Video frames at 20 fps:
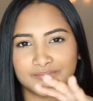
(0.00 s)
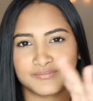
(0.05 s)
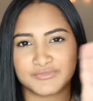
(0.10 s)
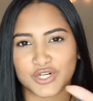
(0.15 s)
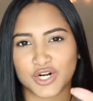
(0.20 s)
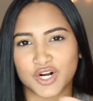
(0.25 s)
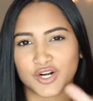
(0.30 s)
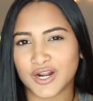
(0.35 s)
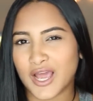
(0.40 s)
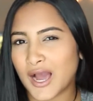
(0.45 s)

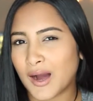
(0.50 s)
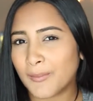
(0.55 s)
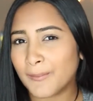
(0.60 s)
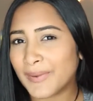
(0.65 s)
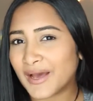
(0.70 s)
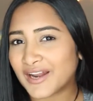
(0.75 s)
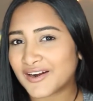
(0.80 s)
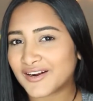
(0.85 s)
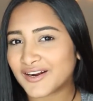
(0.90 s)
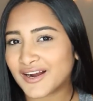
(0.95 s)
turn out
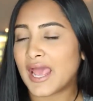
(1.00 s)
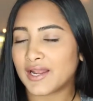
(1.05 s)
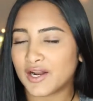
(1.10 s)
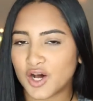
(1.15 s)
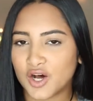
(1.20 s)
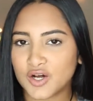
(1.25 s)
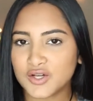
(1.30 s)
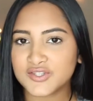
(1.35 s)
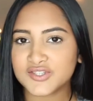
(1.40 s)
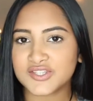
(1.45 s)
better. And
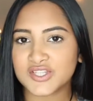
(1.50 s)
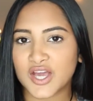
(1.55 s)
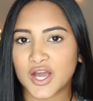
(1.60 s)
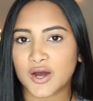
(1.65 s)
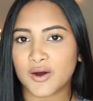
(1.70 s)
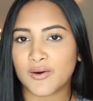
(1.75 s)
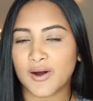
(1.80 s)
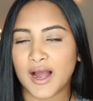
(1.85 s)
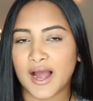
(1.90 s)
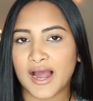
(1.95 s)

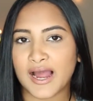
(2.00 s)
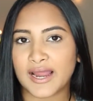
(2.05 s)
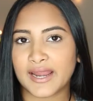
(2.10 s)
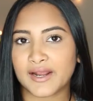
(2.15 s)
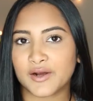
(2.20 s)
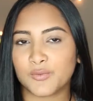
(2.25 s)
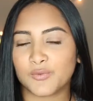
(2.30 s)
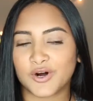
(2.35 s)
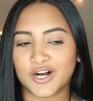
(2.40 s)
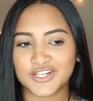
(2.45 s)
also,
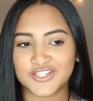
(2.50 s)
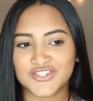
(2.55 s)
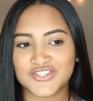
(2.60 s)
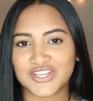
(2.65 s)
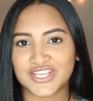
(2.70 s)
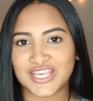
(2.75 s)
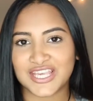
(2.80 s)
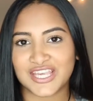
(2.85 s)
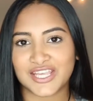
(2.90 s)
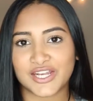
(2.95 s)
I watched
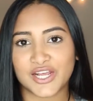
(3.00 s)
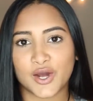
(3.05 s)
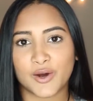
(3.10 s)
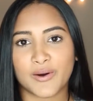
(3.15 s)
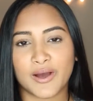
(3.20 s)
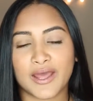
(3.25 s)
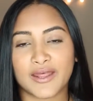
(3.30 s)
the keynote,